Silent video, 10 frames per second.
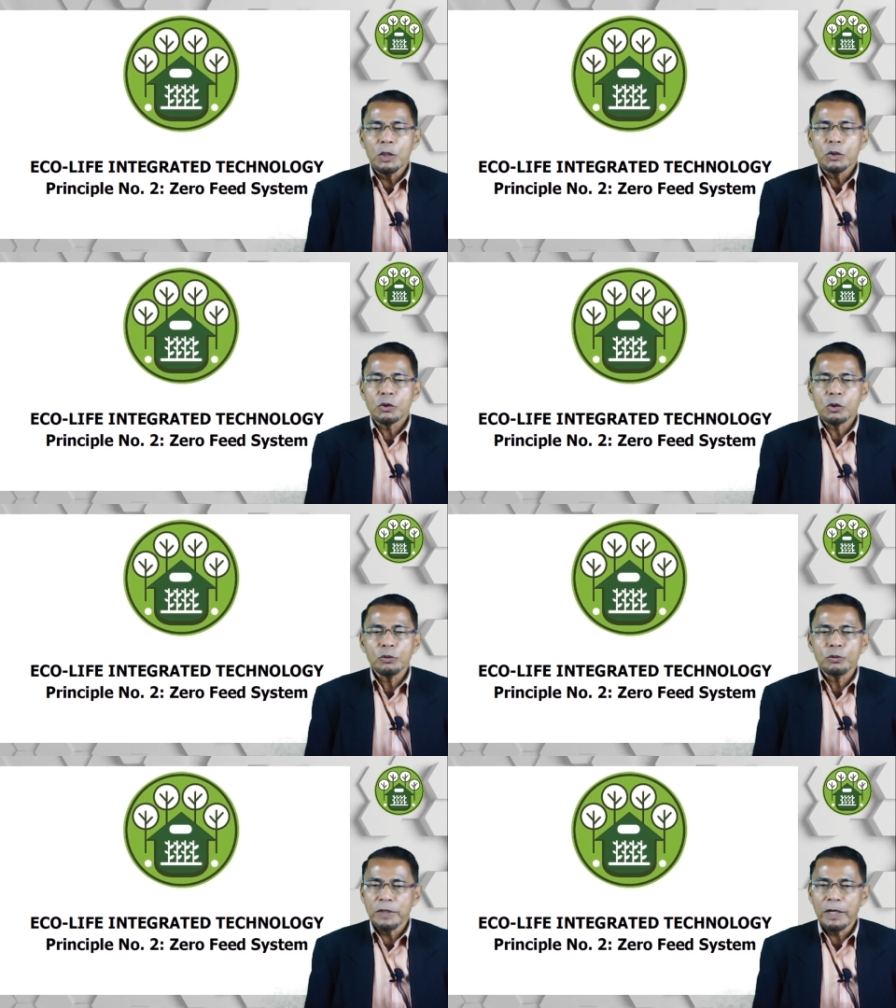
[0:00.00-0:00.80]
So
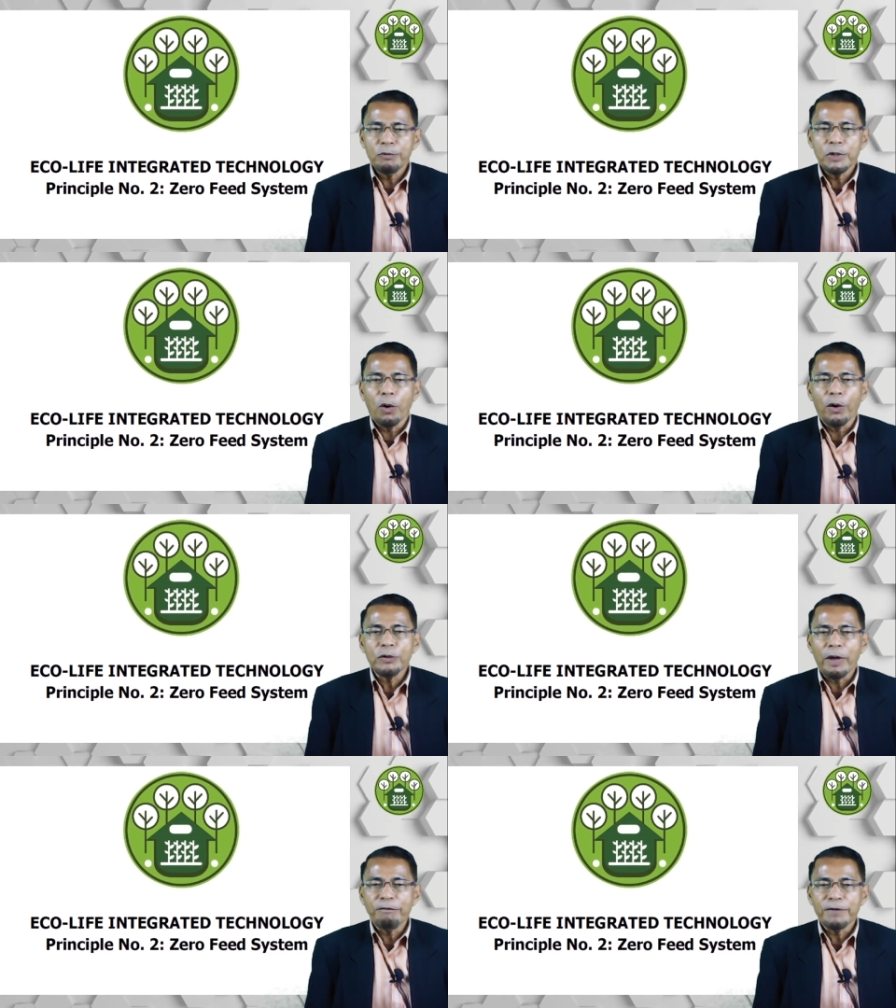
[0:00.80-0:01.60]
today we're going
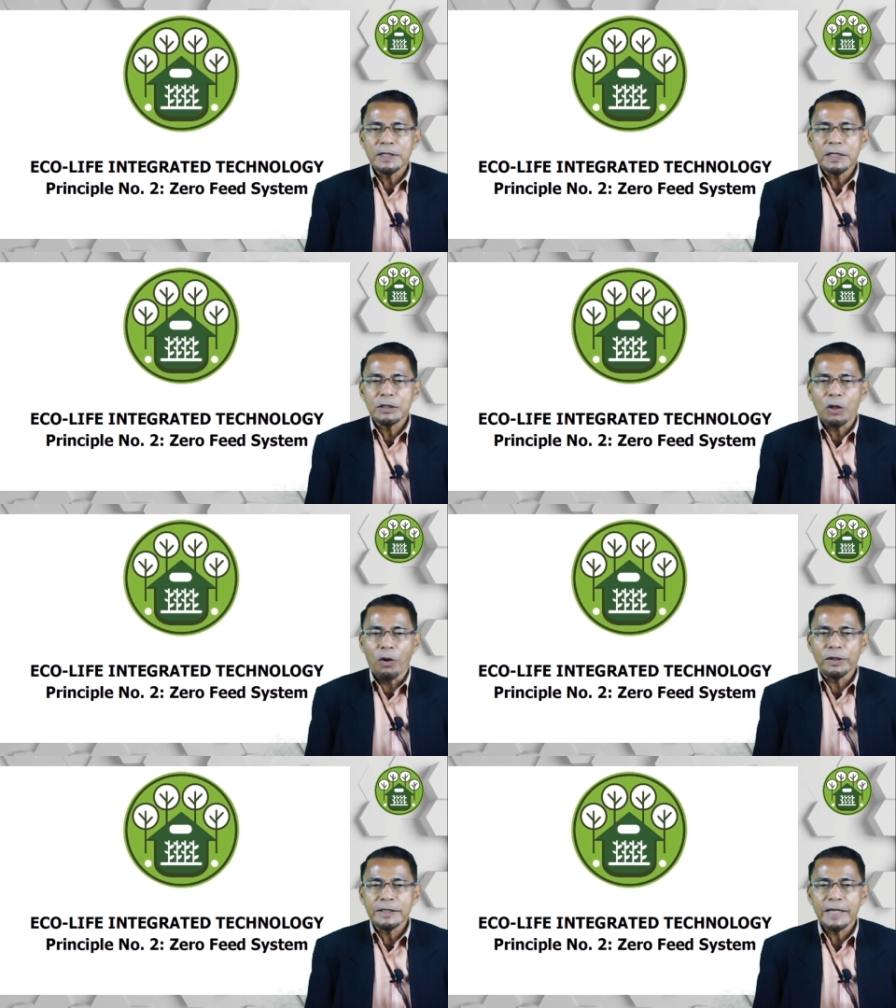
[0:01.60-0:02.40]
to emphasize
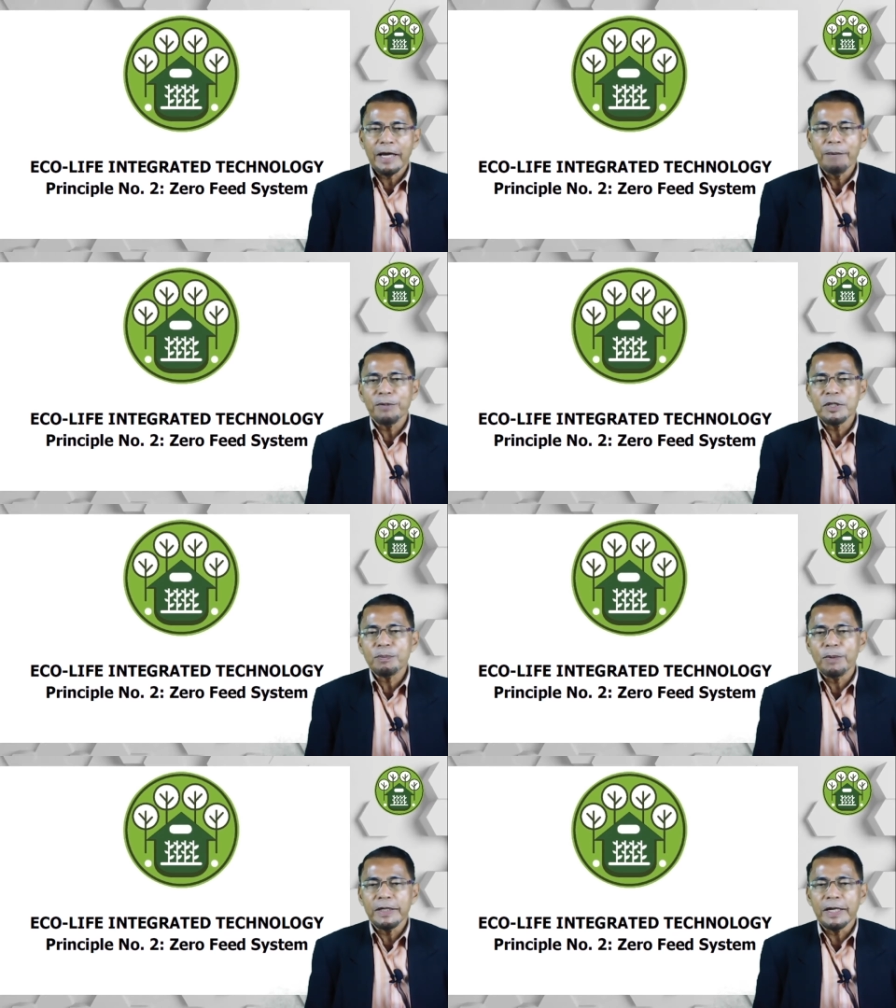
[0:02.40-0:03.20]
on the second
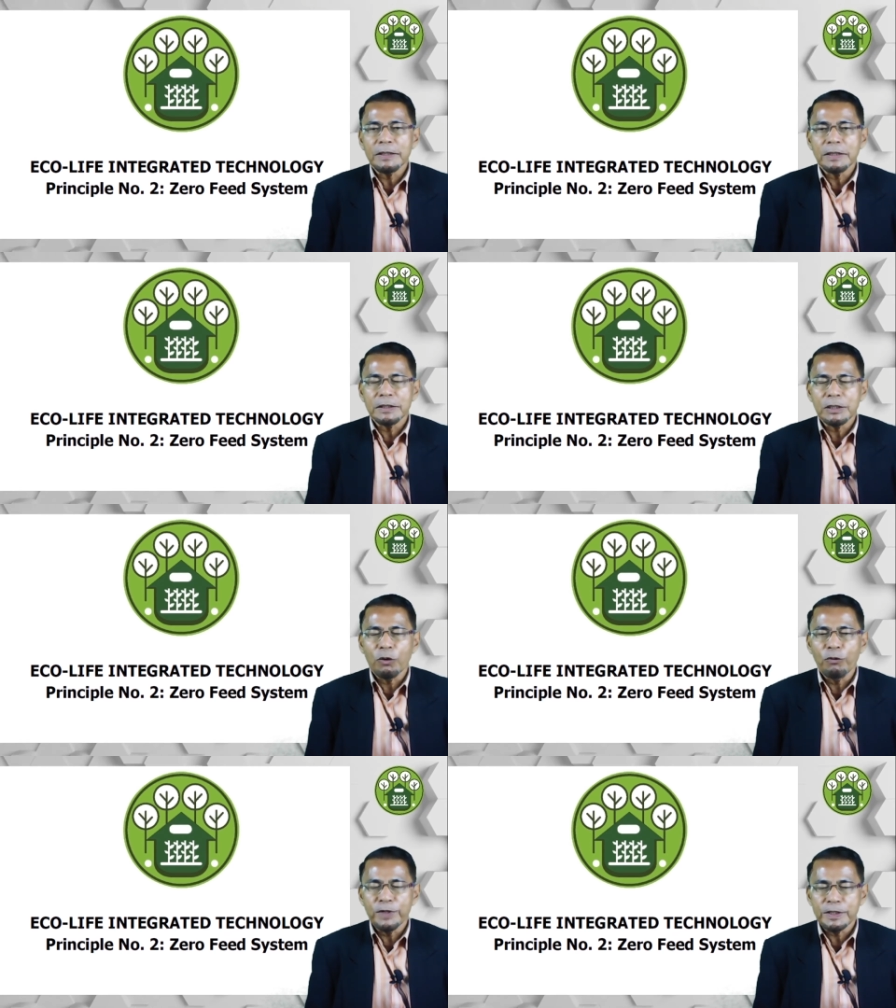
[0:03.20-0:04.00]
principle, that is a zero
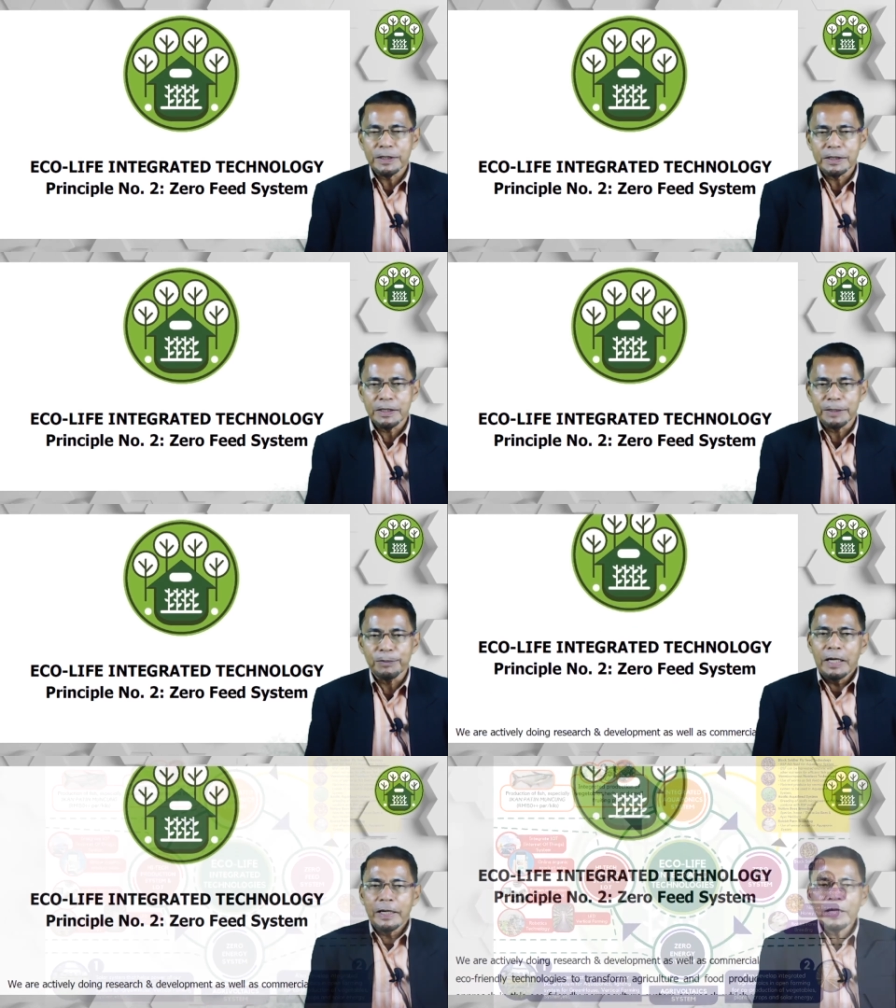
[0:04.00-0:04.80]
feed system. Let